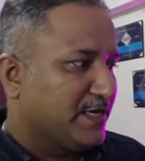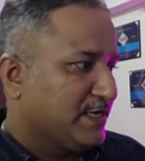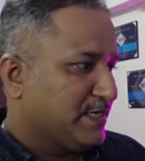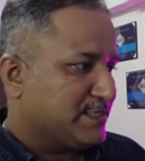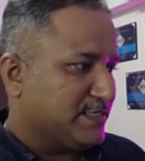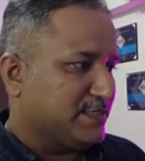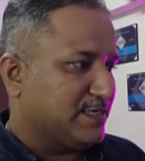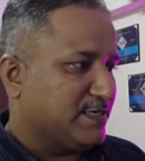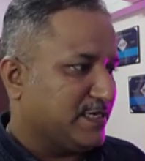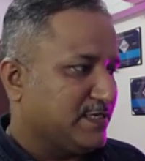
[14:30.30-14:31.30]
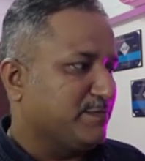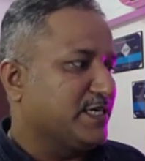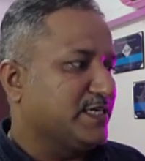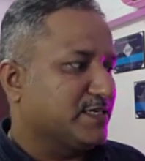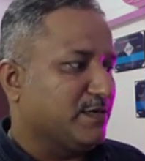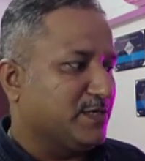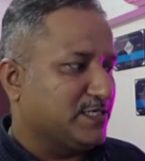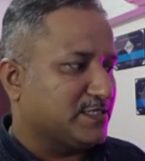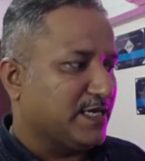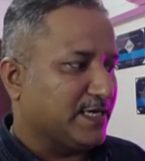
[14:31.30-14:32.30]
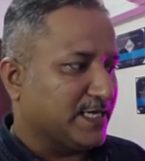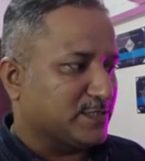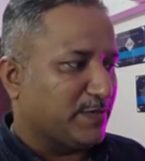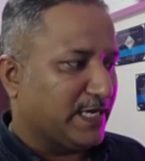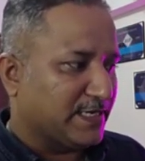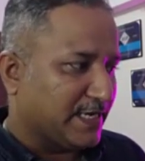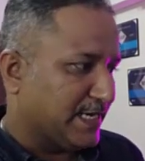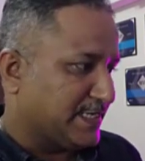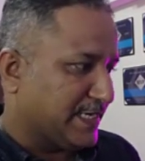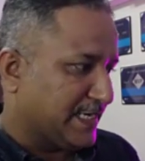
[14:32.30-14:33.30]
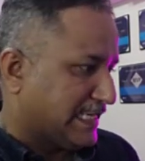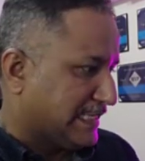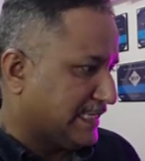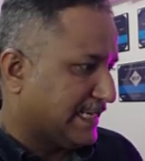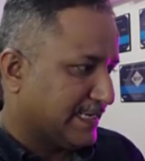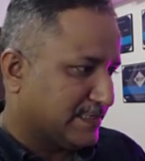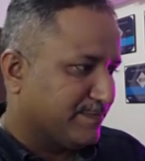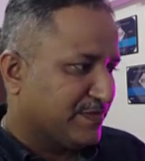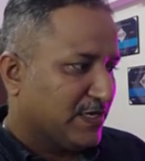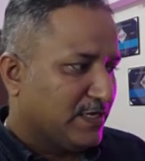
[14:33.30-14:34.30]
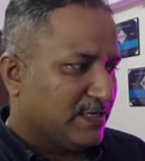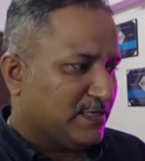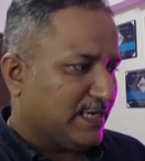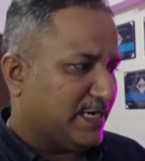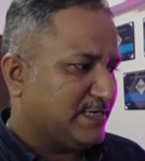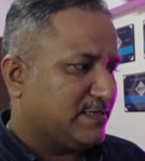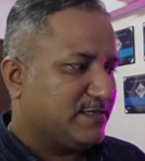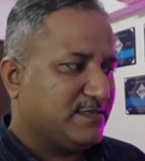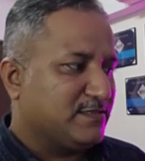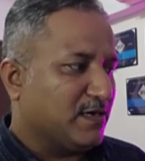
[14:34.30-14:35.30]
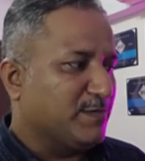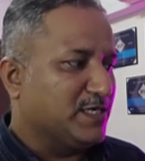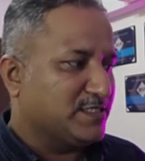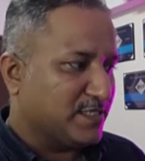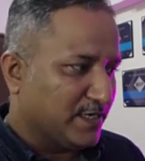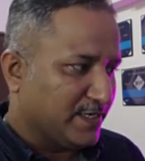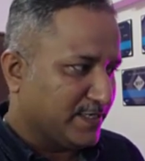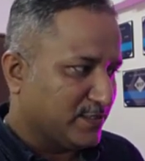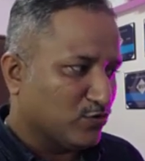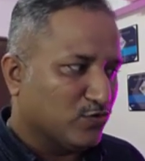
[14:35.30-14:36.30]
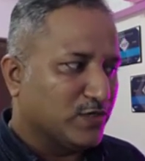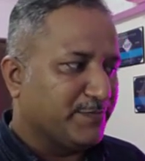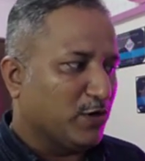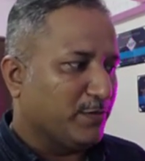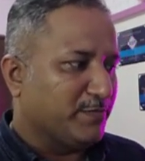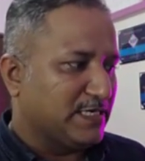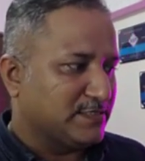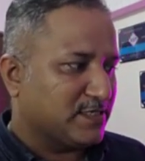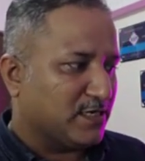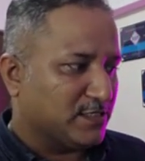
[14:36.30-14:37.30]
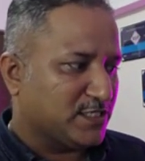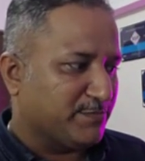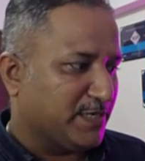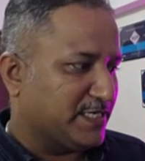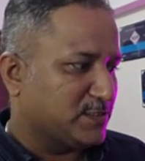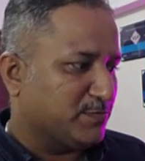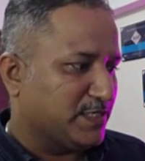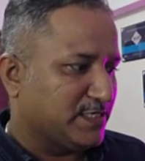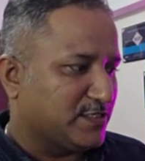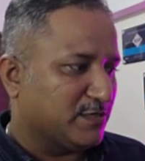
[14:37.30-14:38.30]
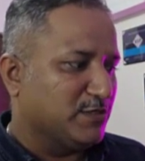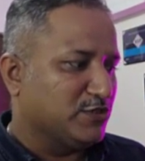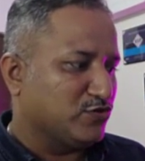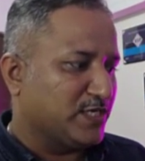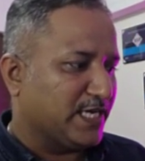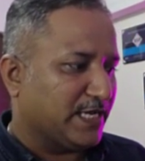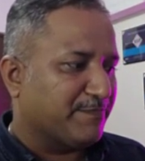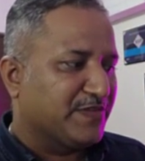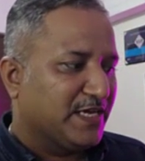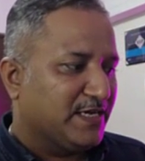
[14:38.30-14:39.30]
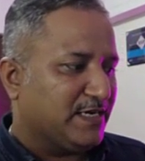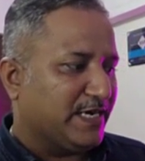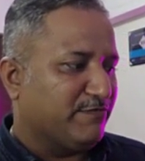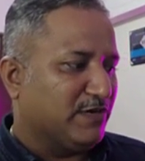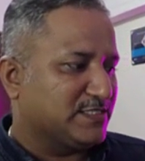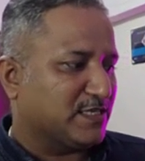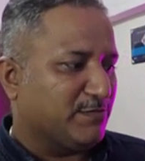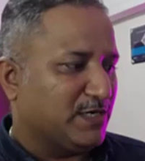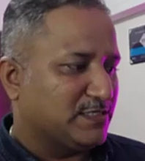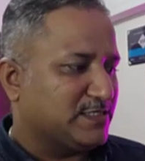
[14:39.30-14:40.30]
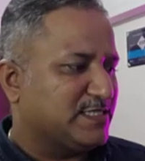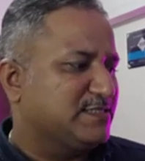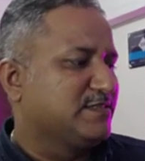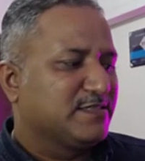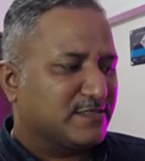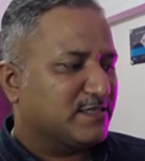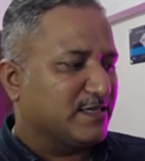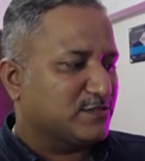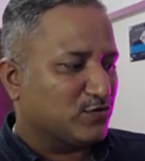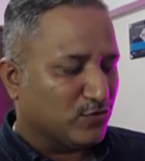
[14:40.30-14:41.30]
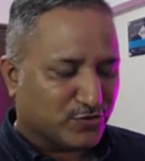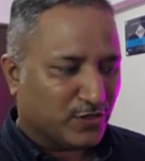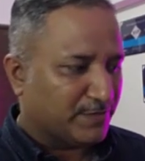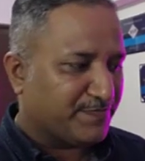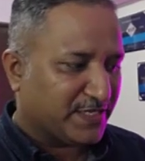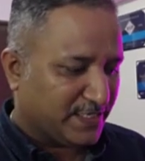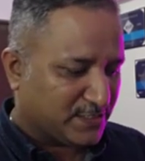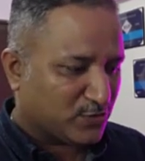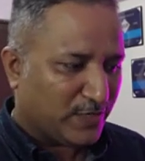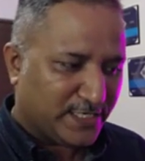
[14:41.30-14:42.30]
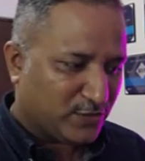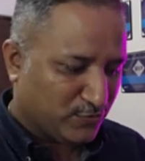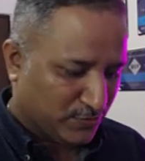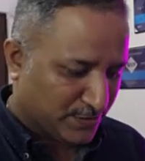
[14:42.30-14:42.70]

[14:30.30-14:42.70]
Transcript: Then there are intermediate commands like explain, get, edit, delete, and the commands are related to deployments, cluster management, troubleshooting, advanced commands, and the list goes on. It's quite huge.